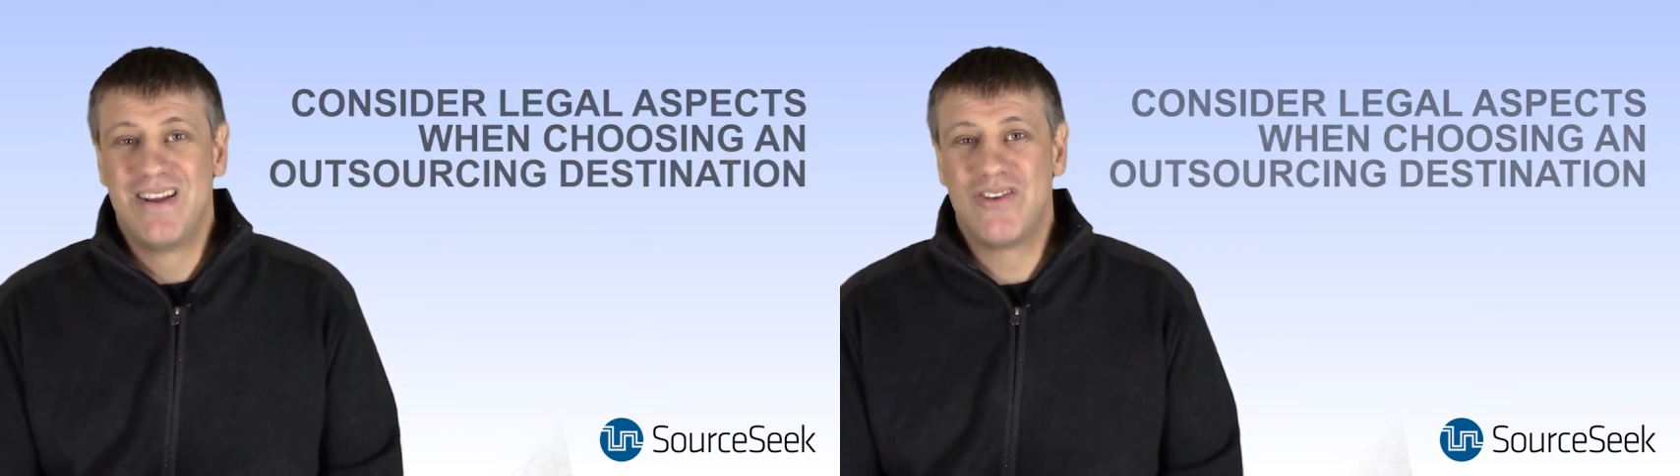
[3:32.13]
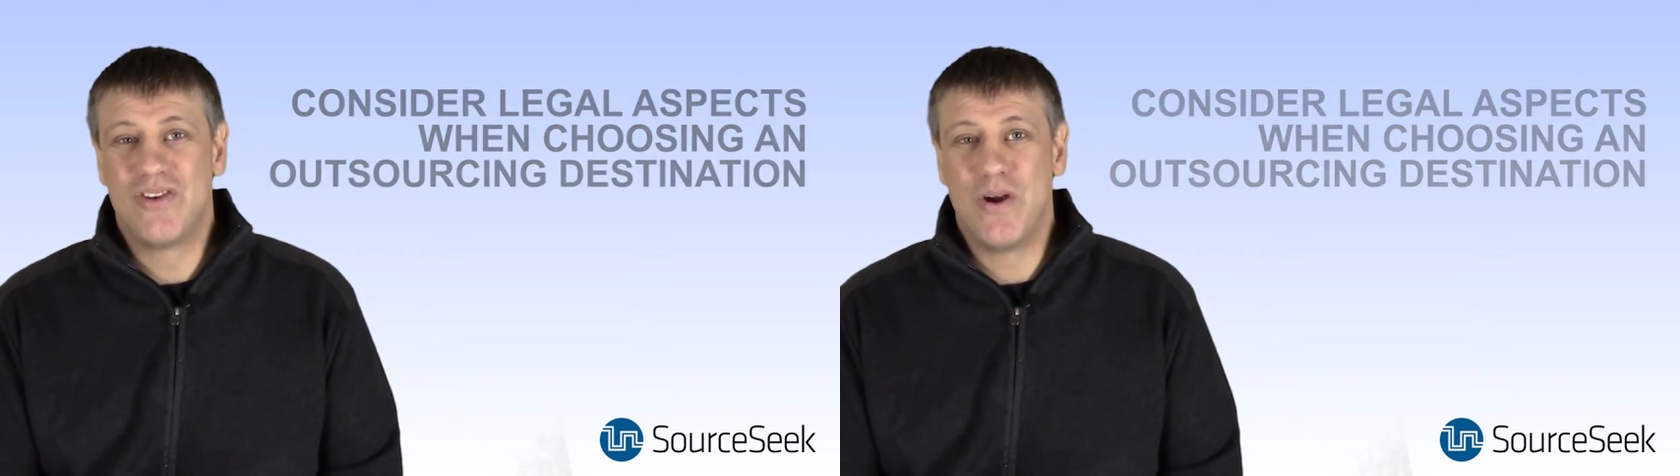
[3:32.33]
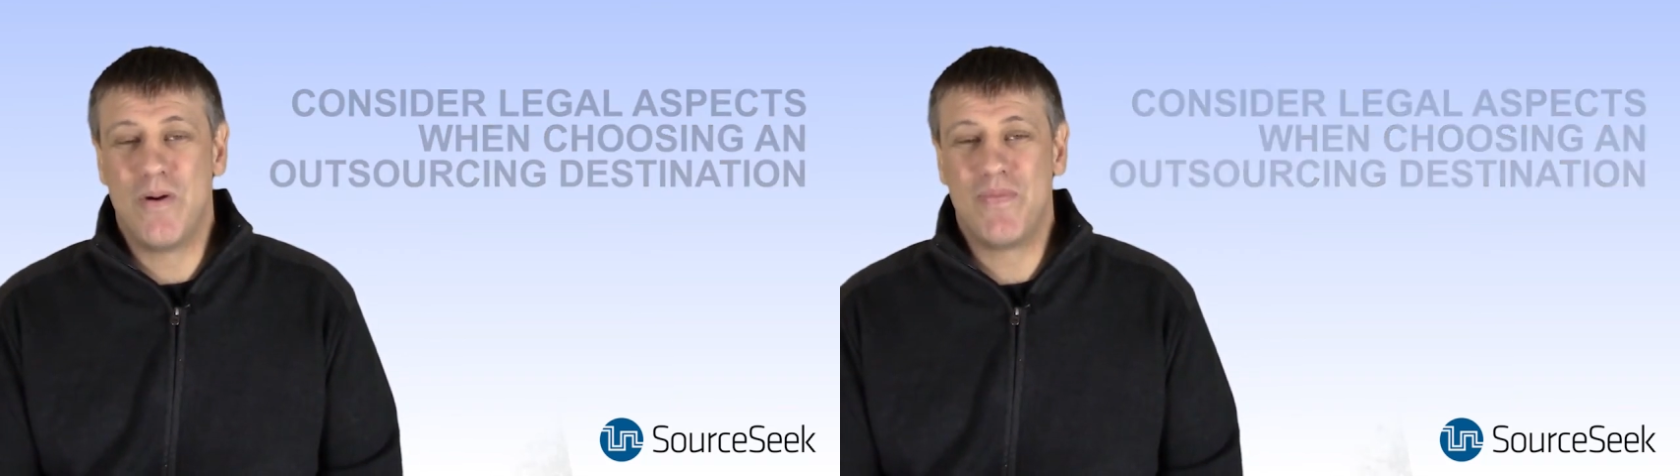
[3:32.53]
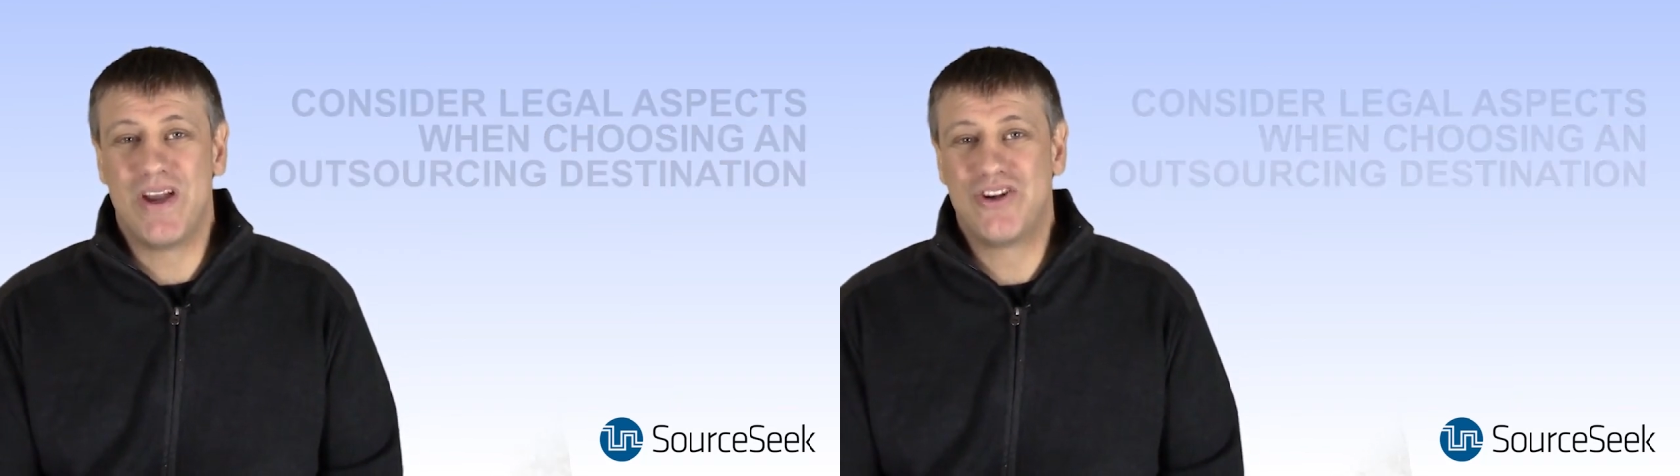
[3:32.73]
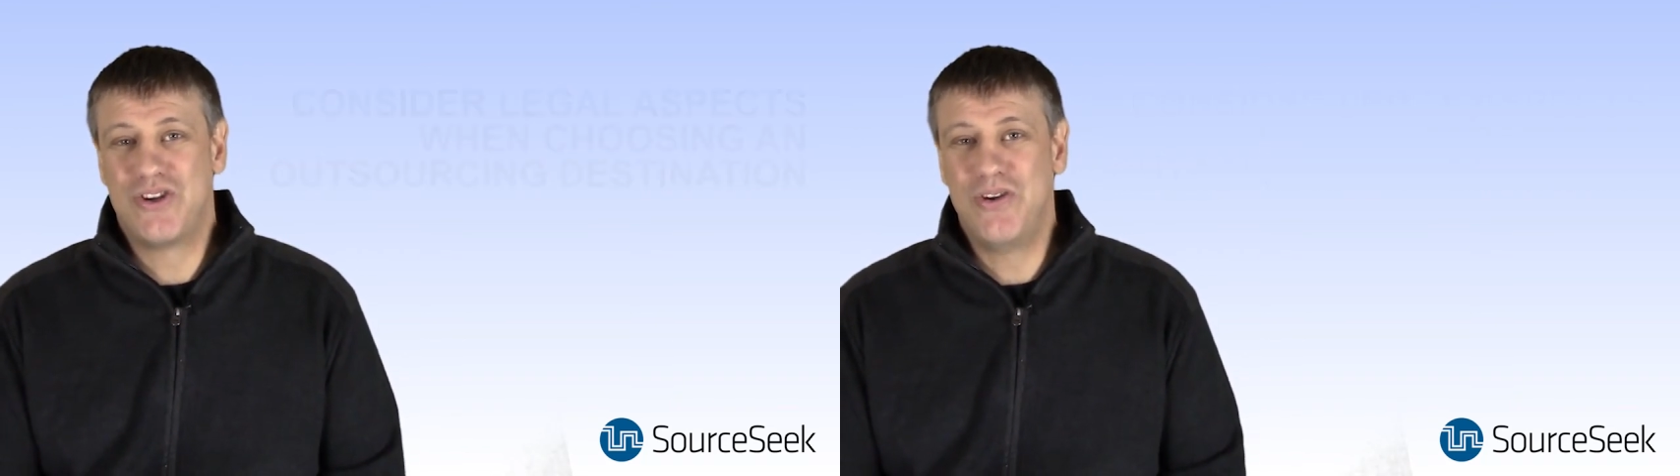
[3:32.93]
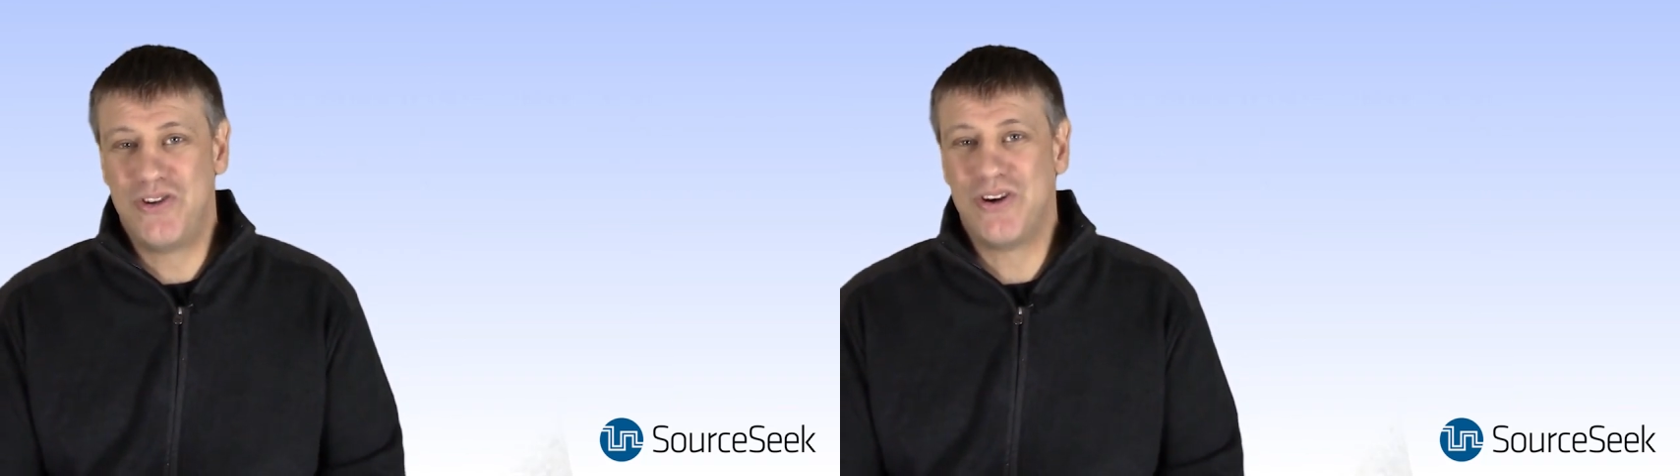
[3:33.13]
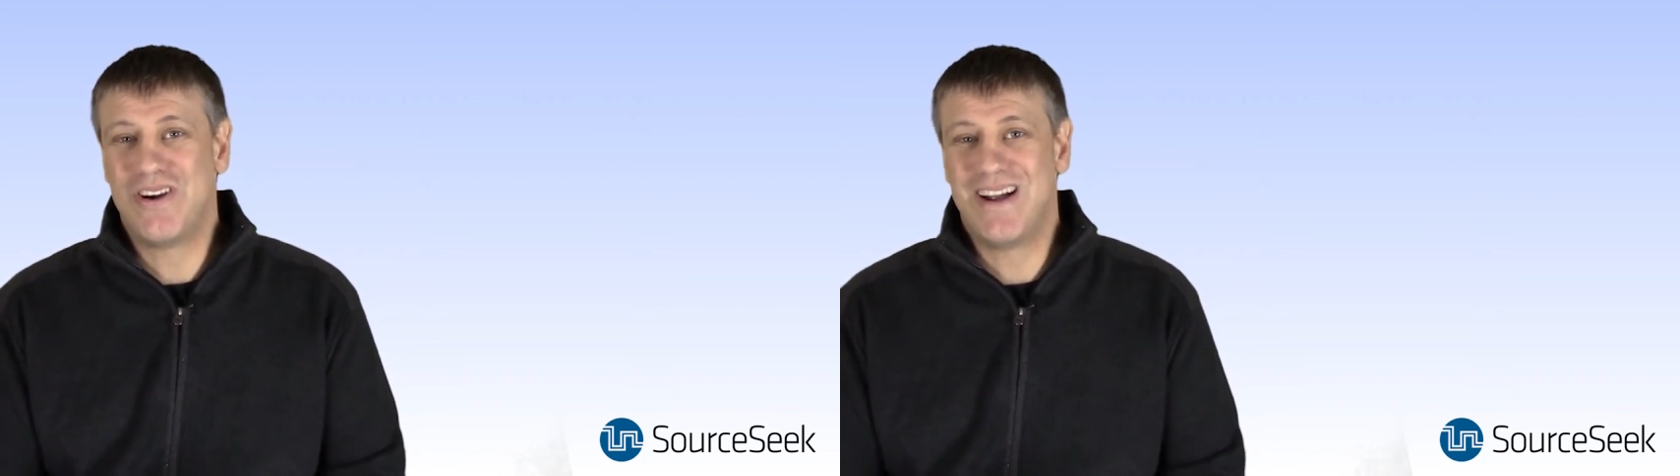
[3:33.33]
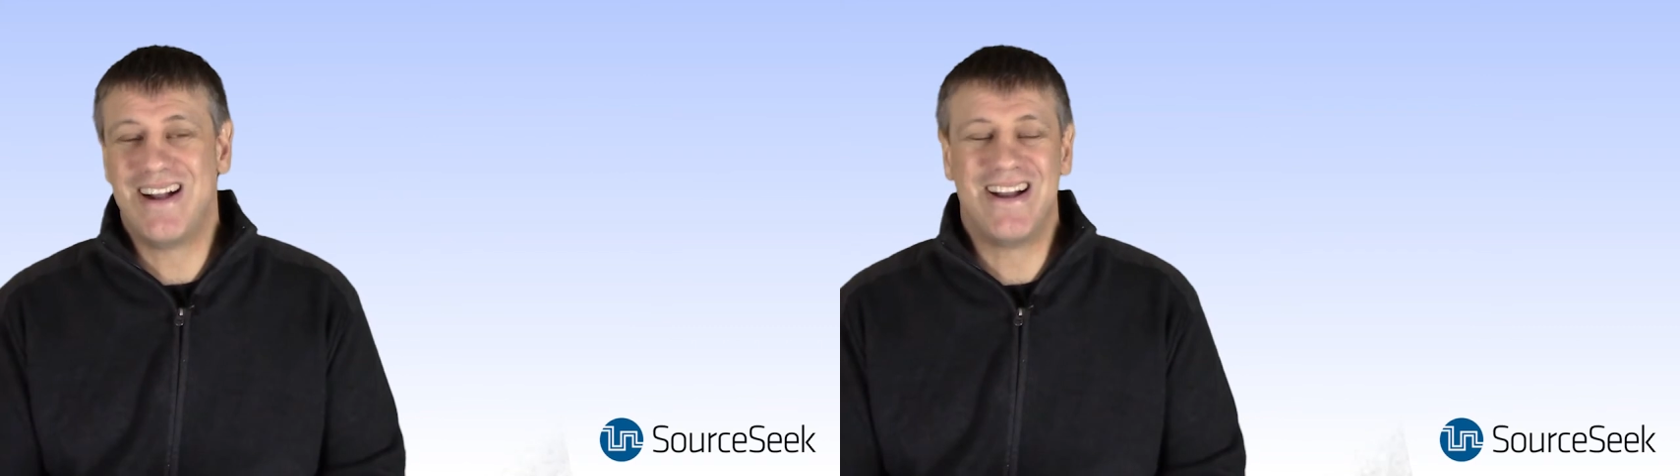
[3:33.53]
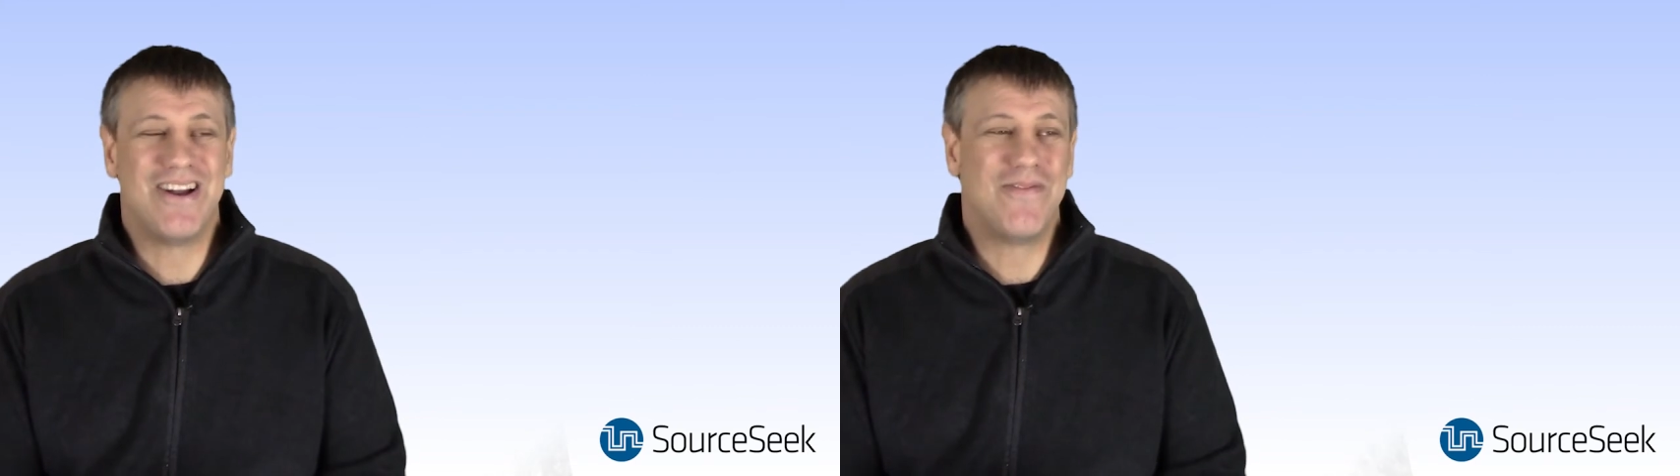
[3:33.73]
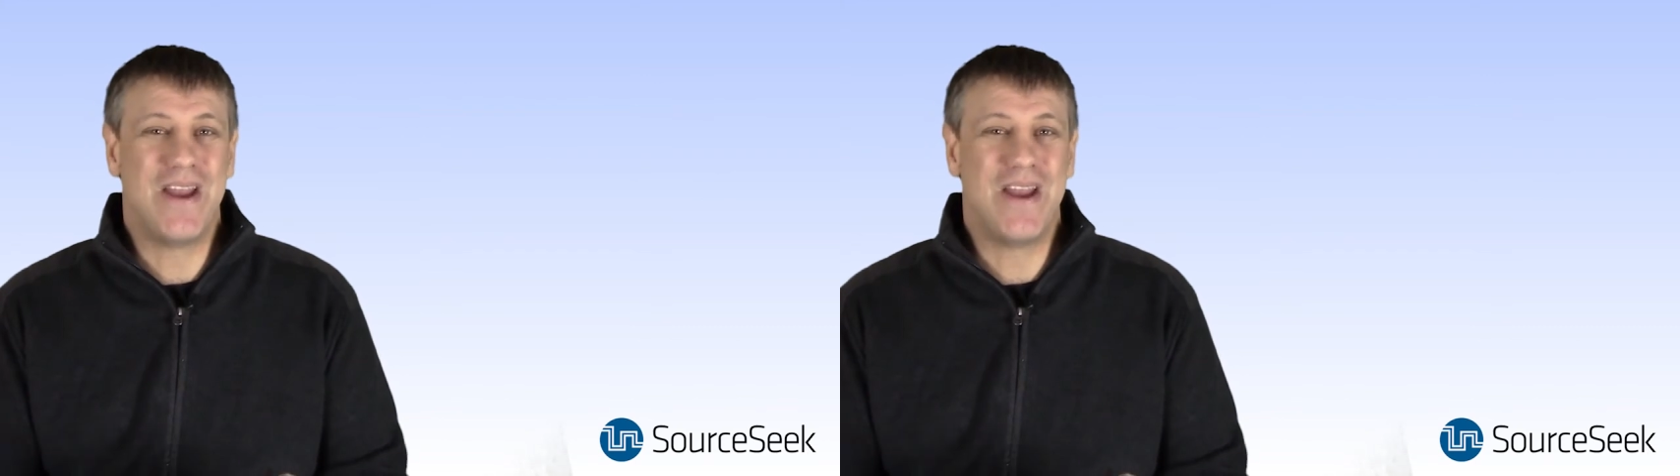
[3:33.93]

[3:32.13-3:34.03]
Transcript: So choose your